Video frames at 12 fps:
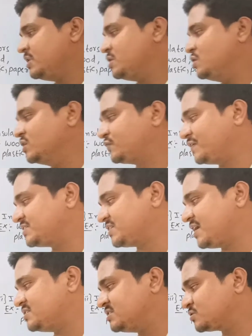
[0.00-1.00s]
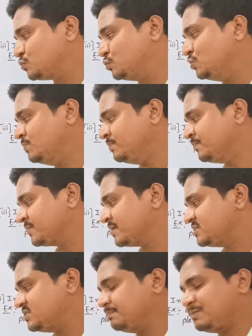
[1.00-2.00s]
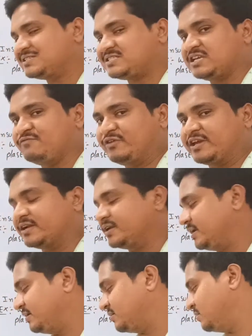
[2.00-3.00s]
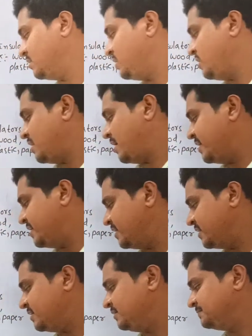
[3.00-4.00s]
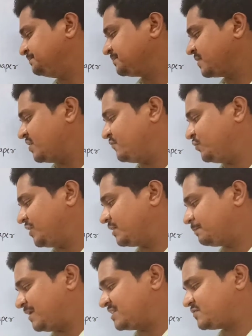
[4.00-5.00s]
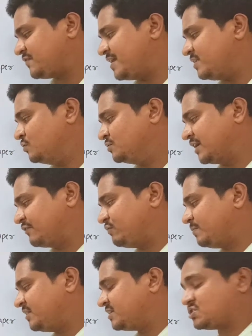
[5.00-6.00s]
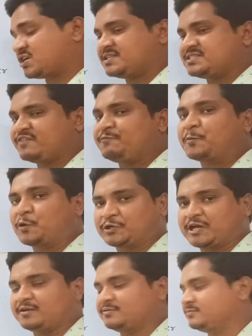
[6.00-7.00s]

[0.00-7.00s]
Units for charge is coulomb. Simply C we can take. And here if you take plus value, that will be the charge of proton.